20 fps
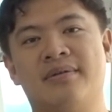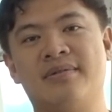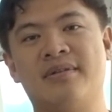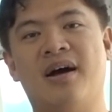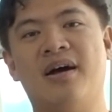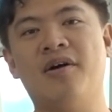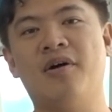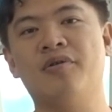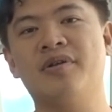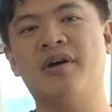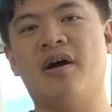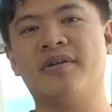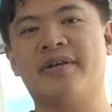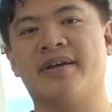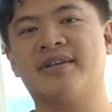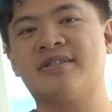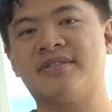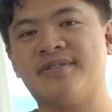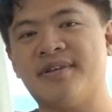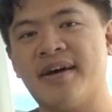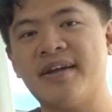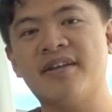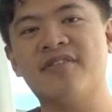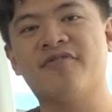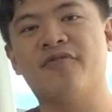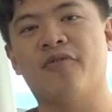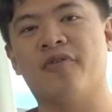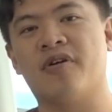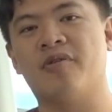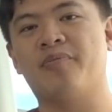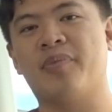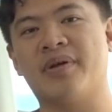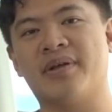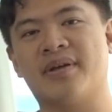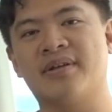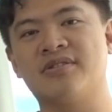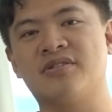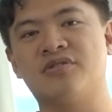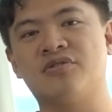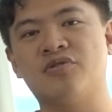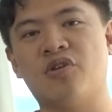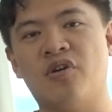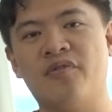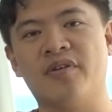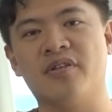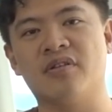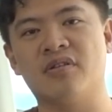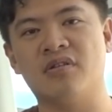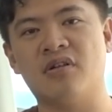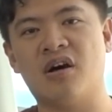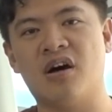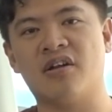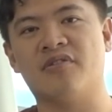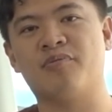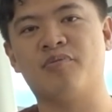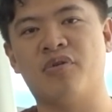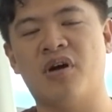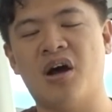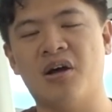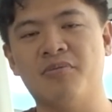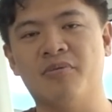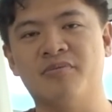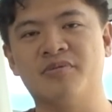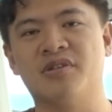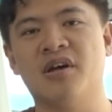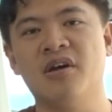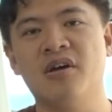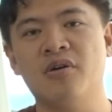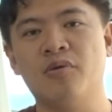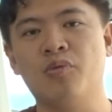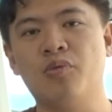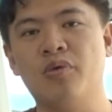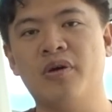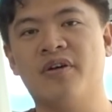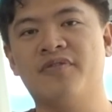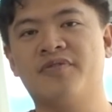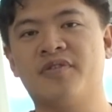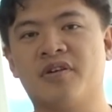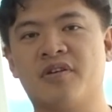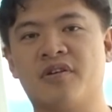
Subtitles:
Not only are they excited for it, but it can solve a lot of problems with